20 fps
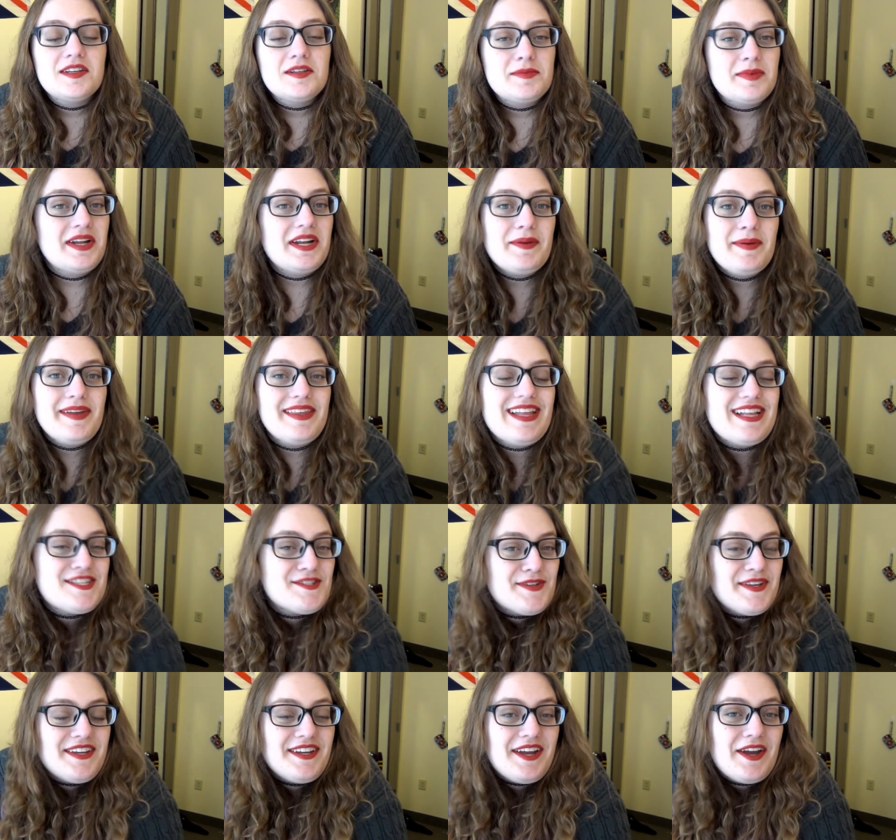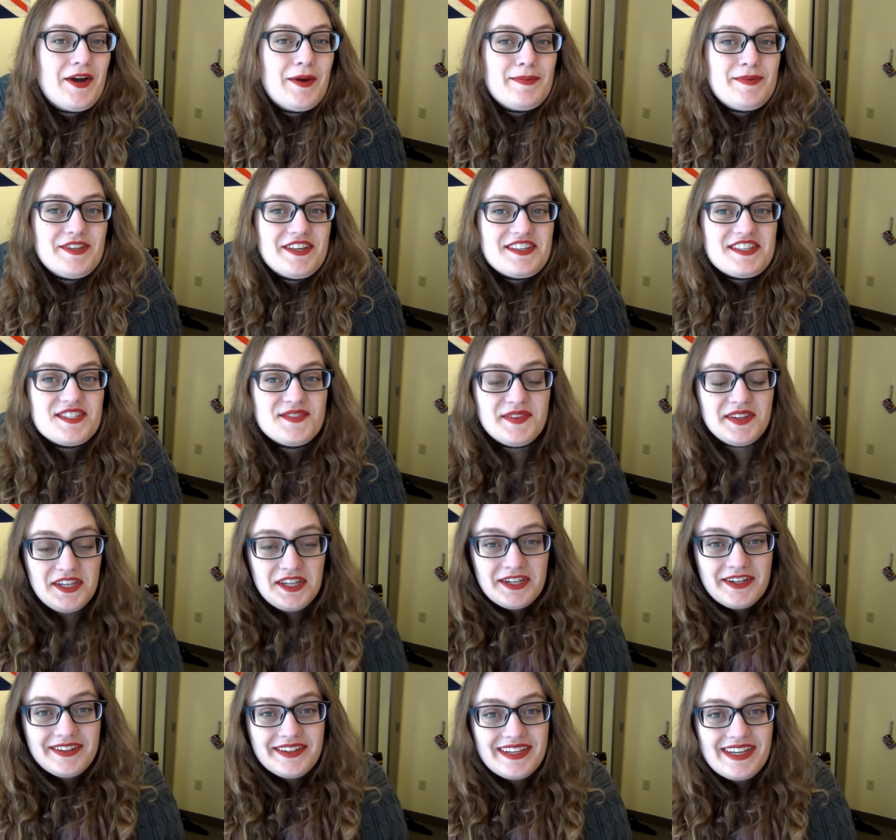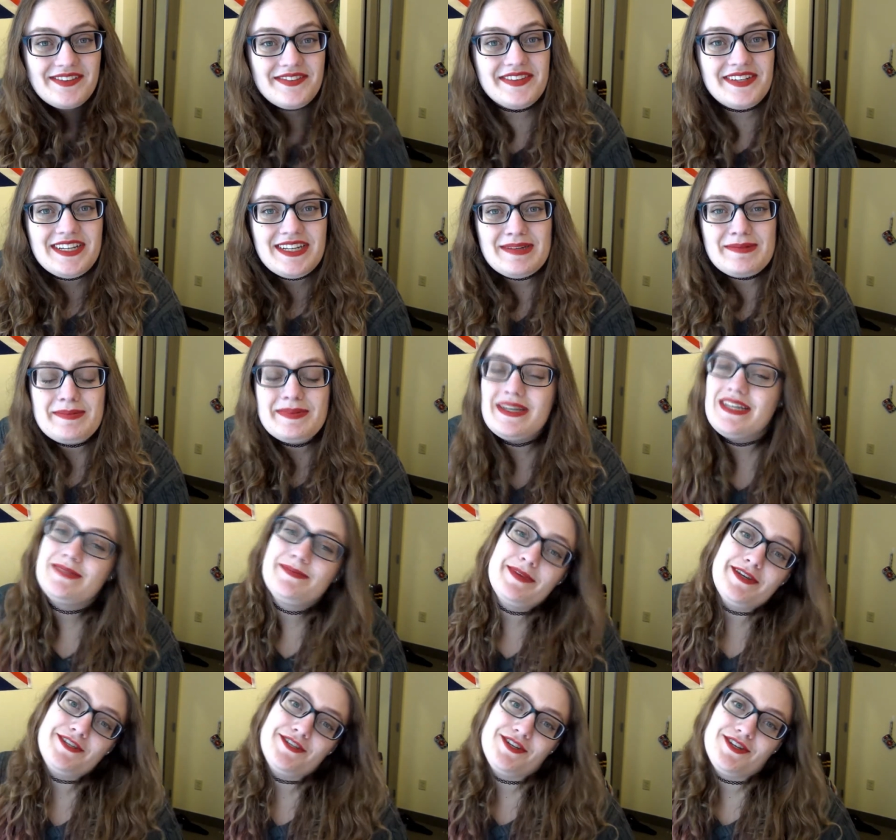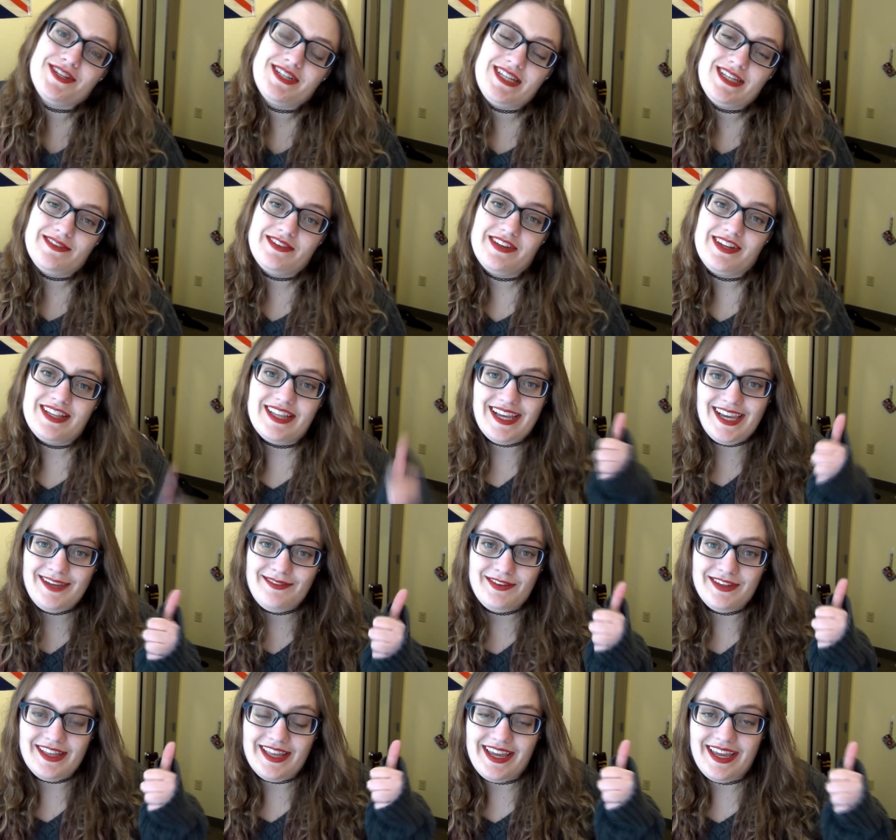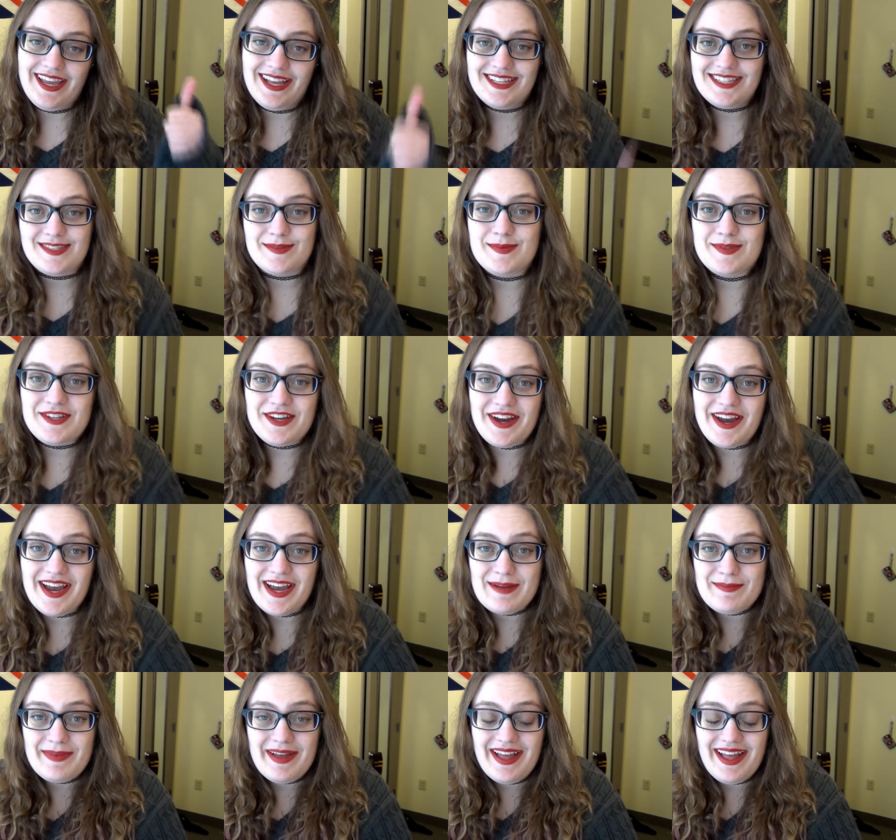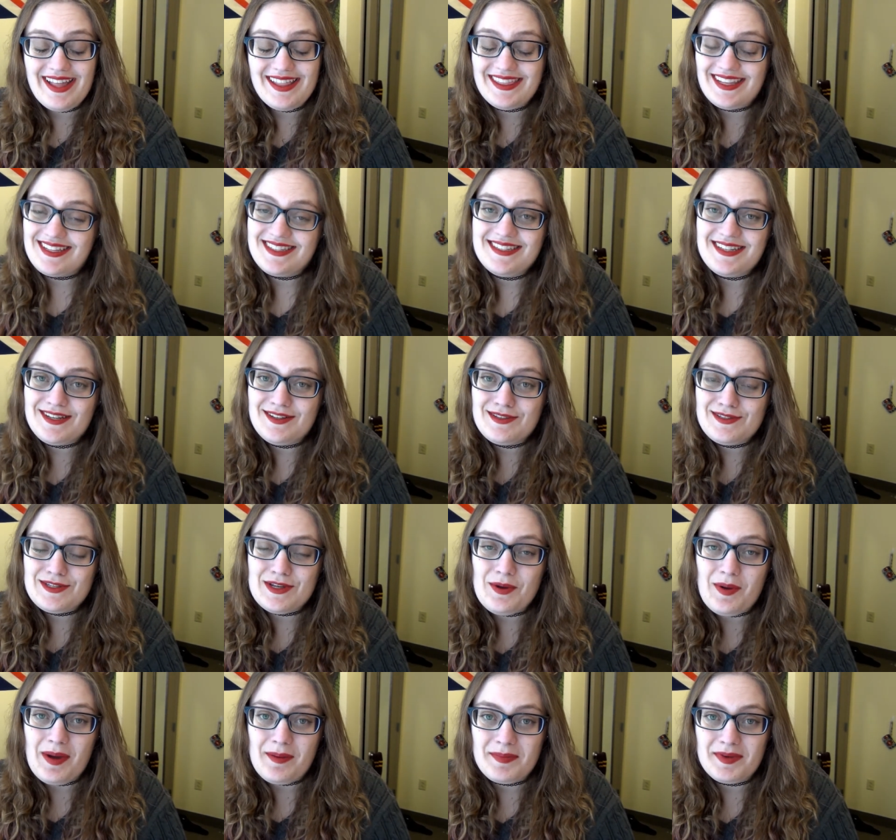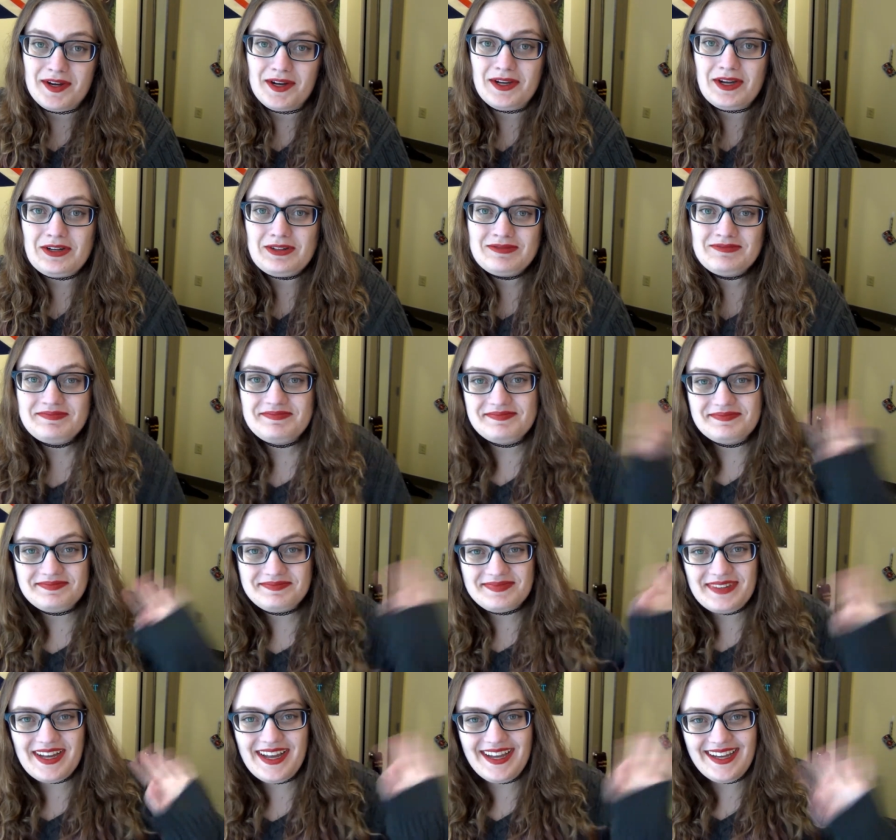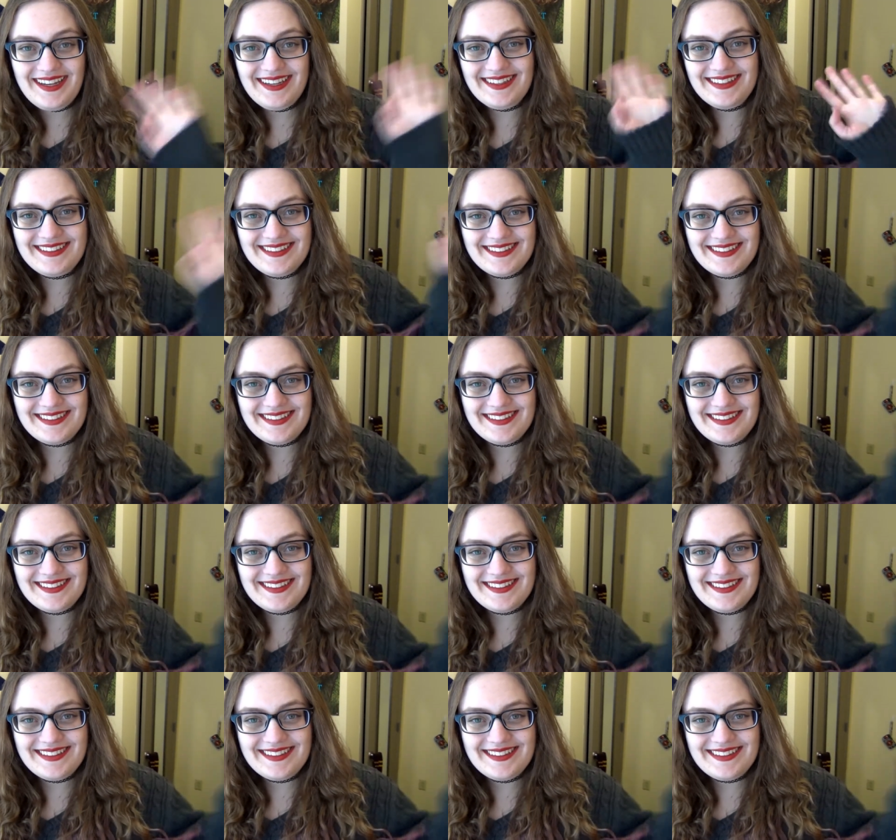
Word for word: But anyway, that's it. I hope you liked this video. If you did, please make sure to give it a like if you like and subscribe. And that's it. So I'm gonna go. Bye.